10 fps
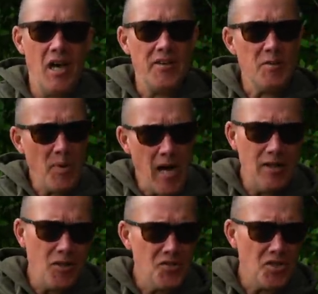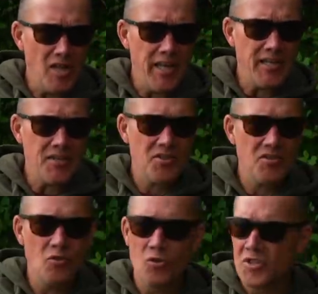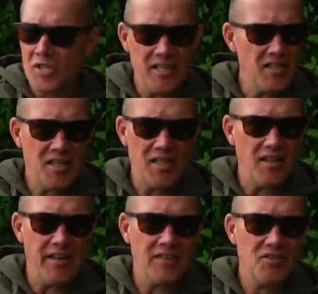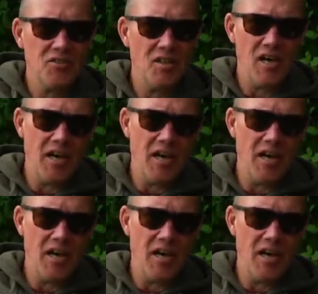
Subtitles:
They pile onto the lakes, all the day ticket lakes,